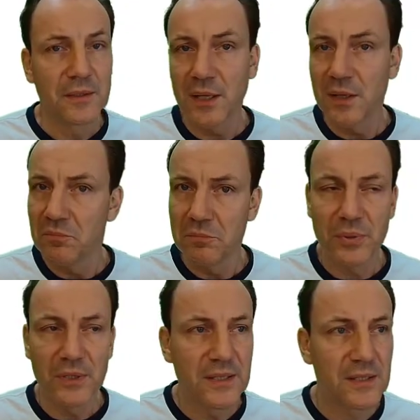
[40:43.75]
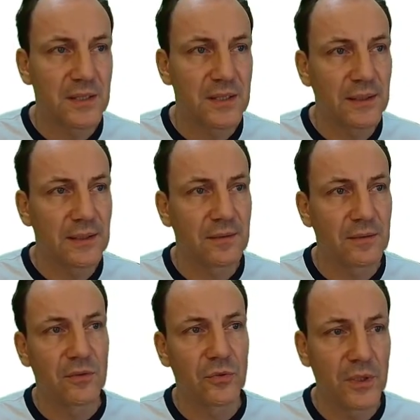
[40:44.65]
then please send
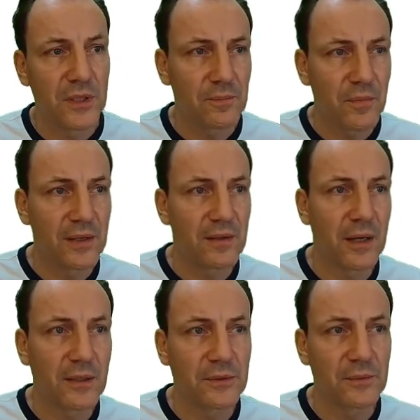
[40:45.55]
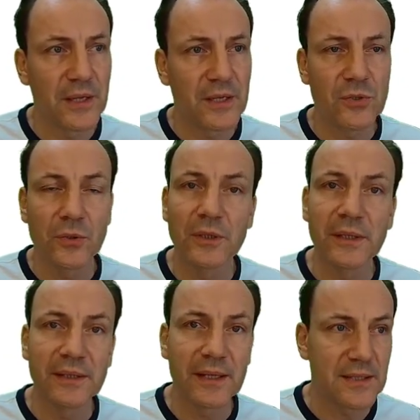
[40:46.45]
it to me and I will make sure
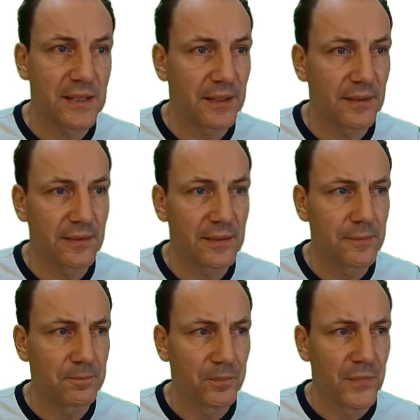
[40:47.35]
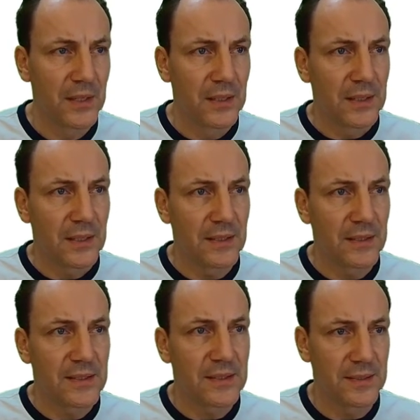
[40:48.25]
it gets added here in
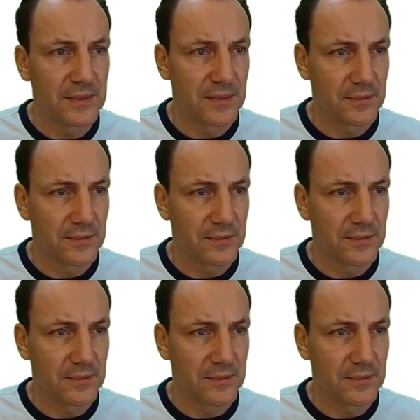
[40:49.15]
this list.